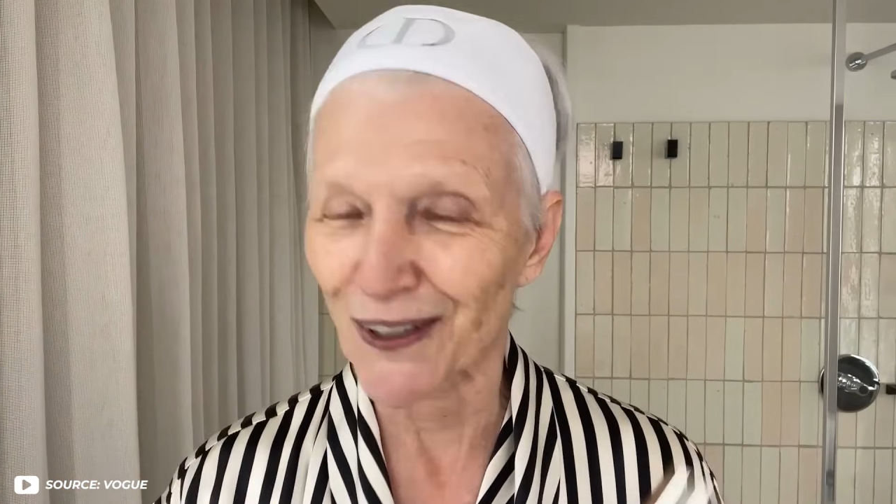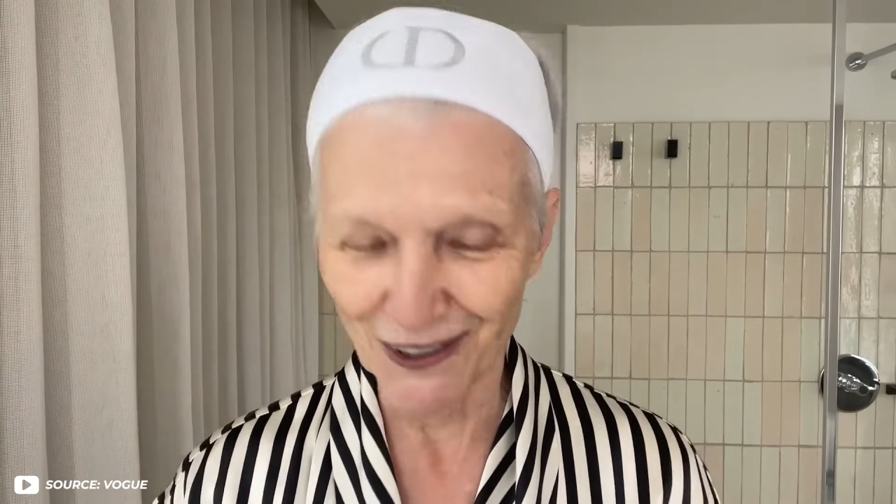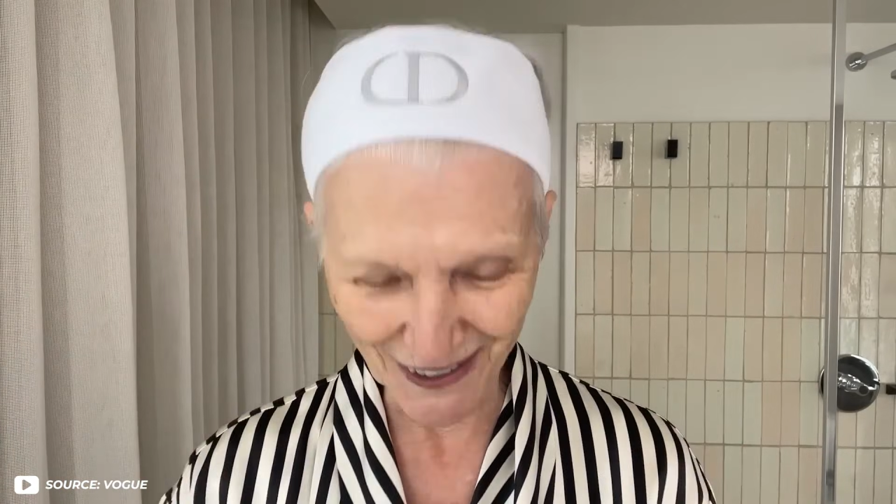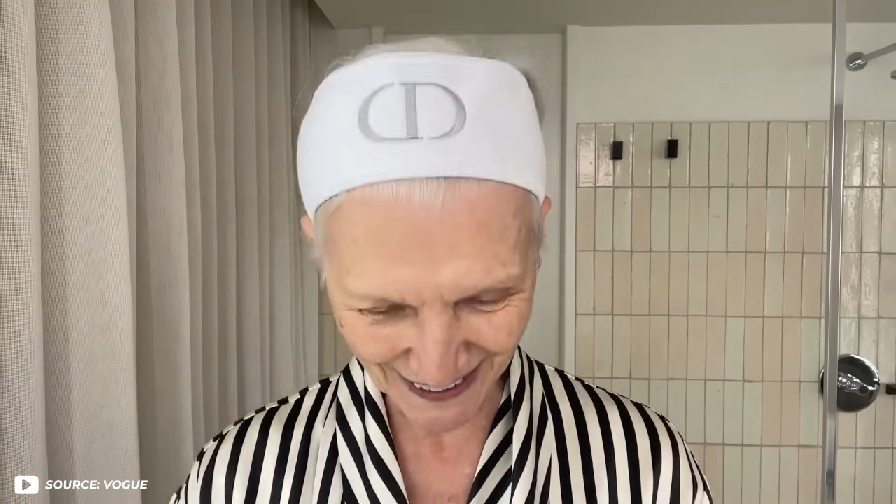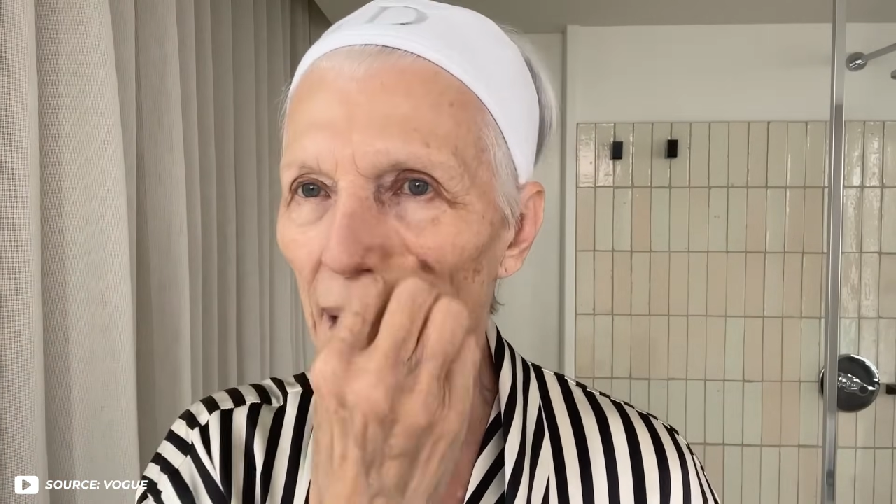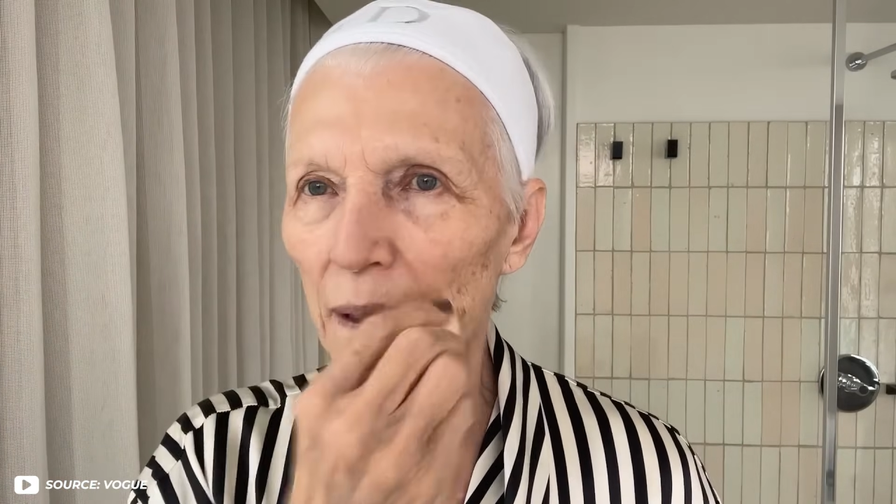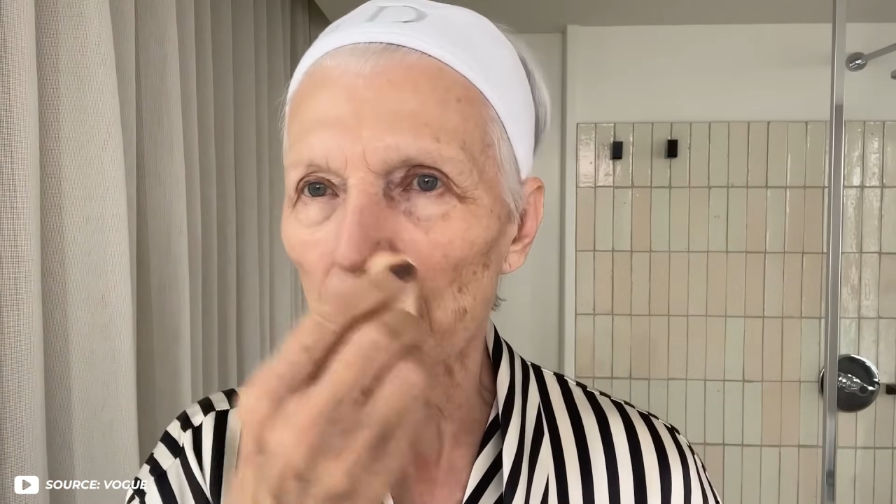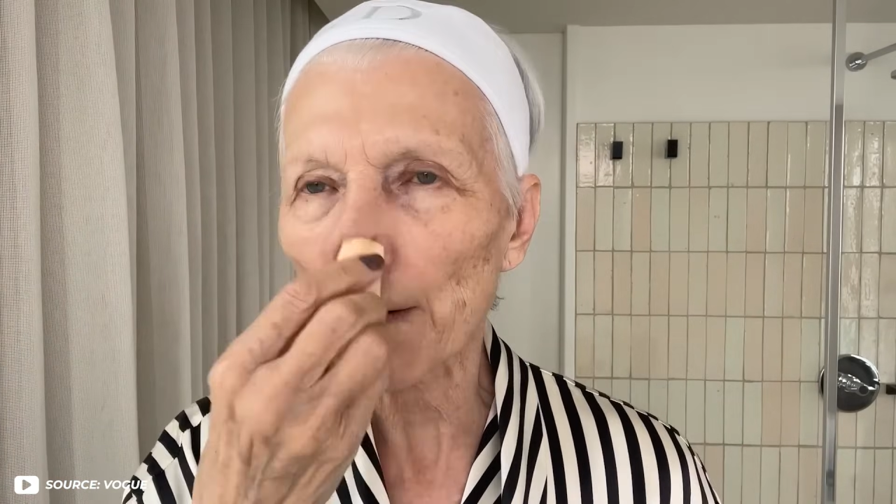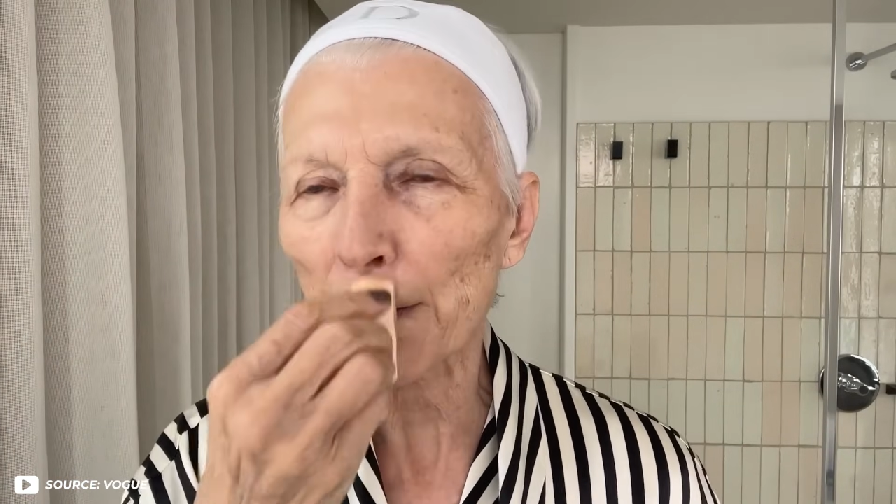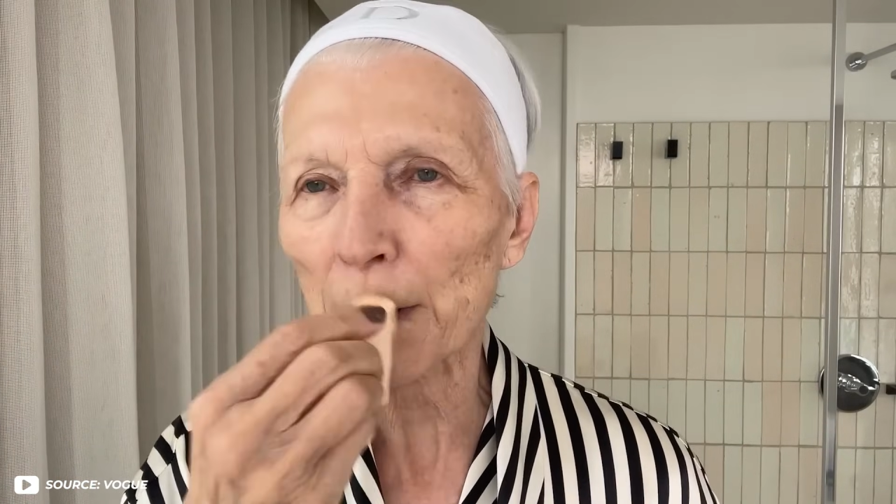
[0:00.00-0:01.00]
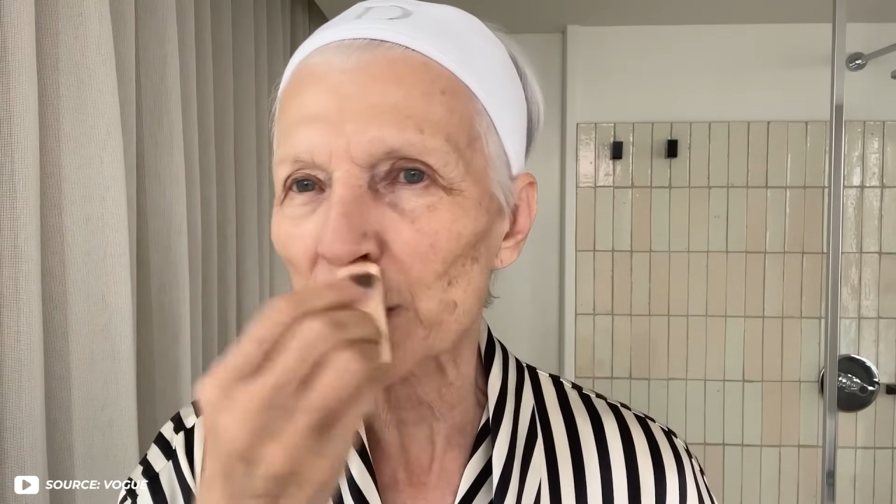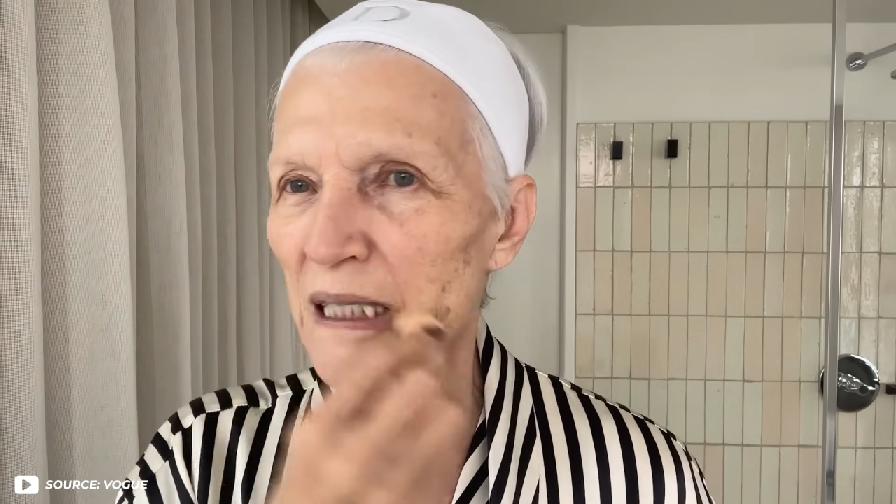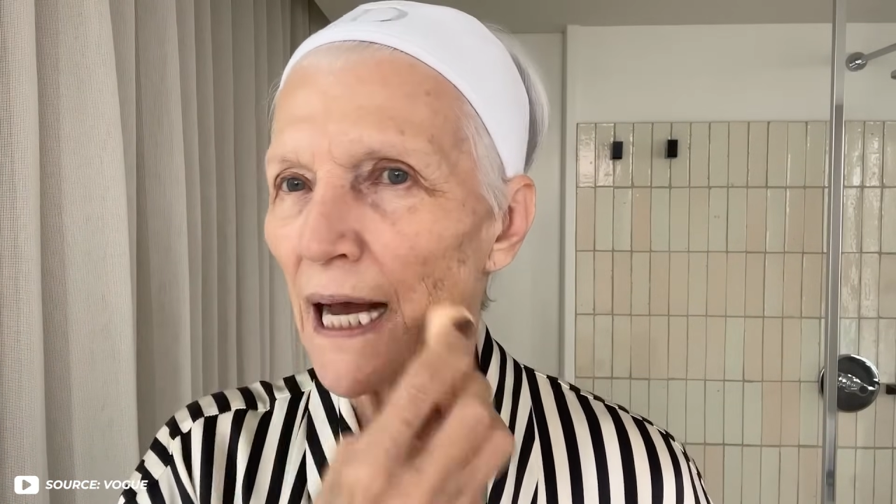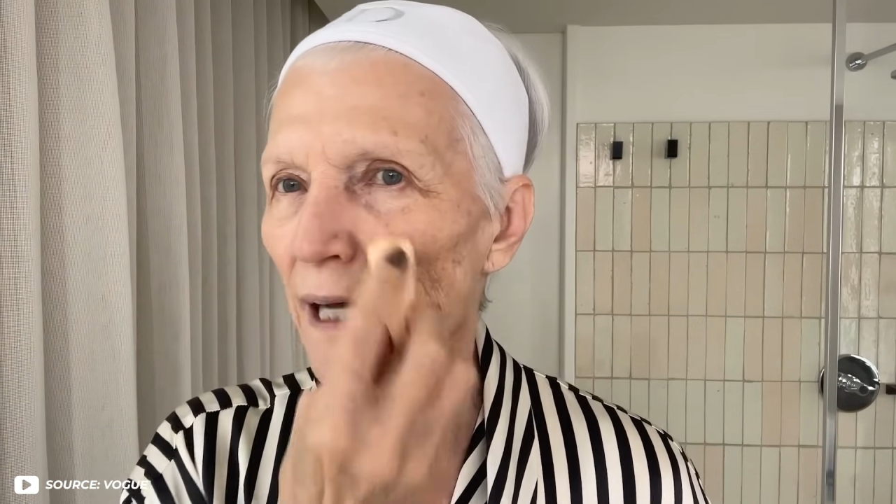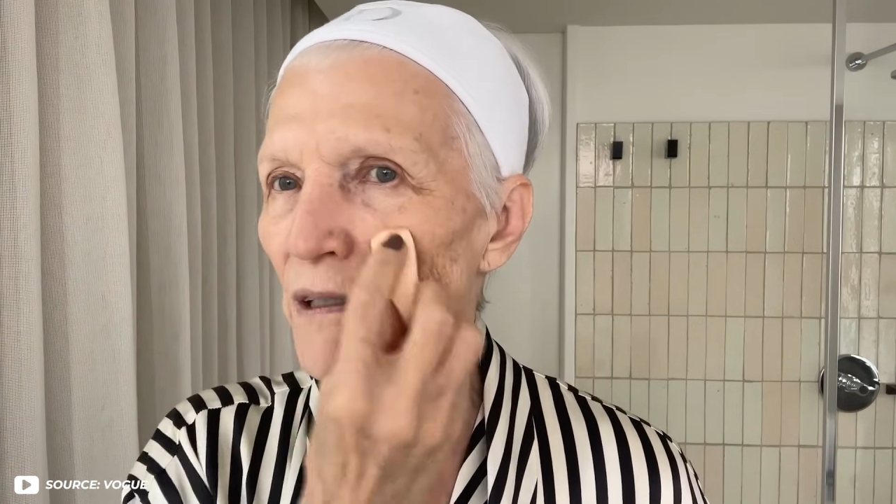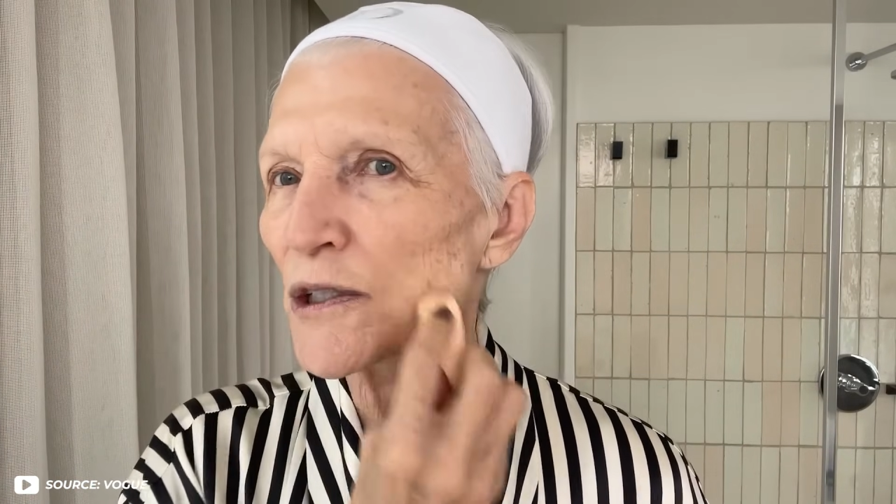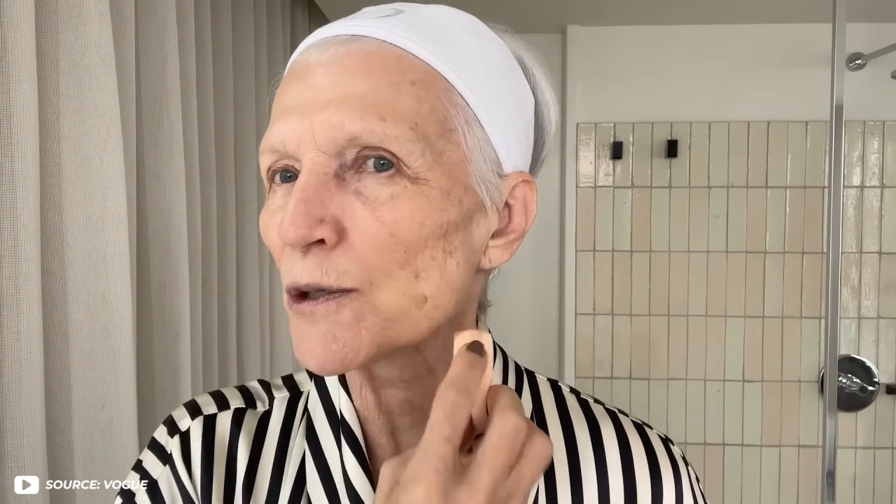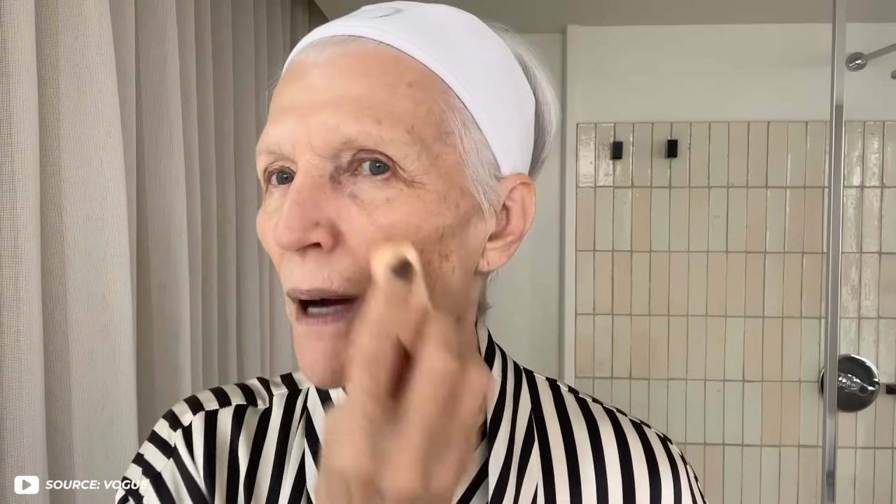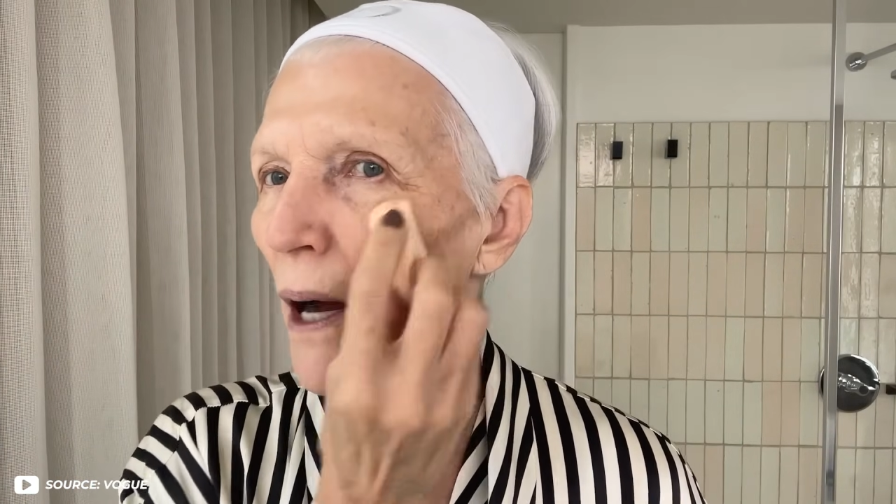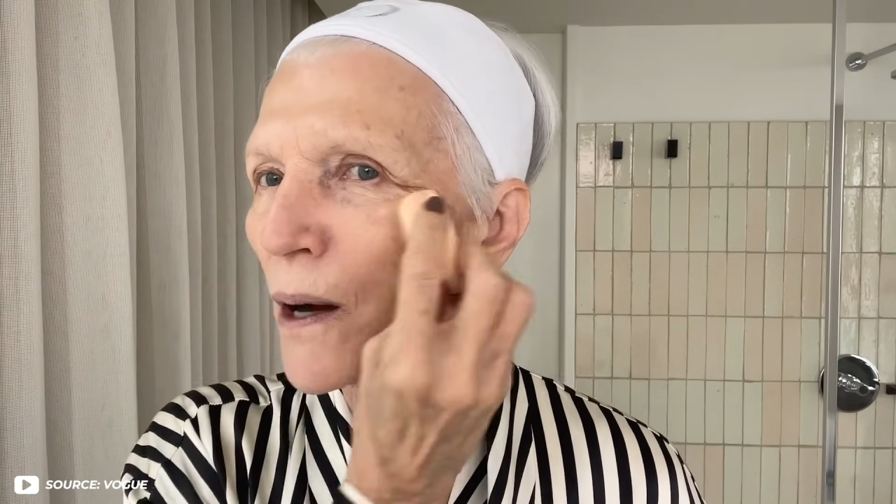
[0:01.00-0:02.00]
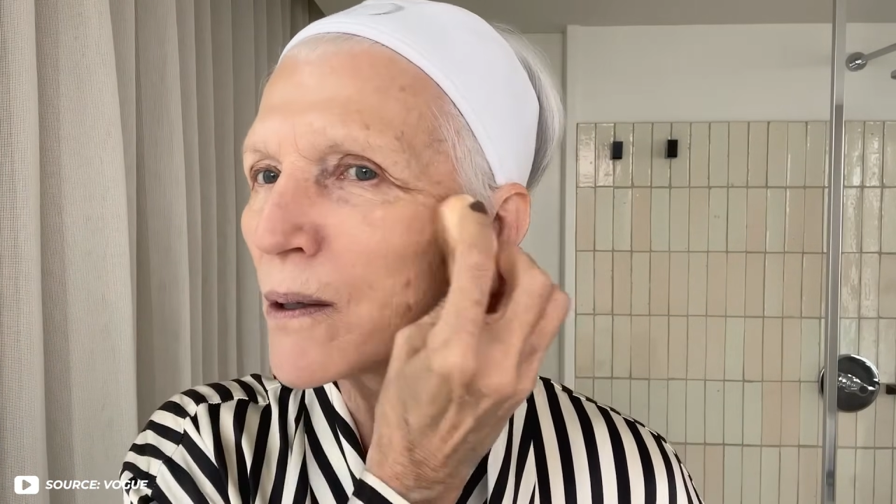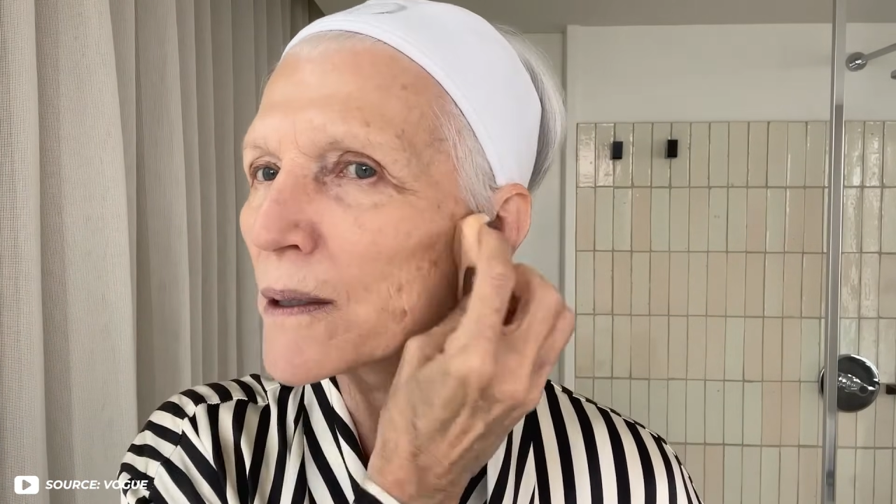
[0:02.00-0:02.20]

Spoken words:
sponge to apply foundation.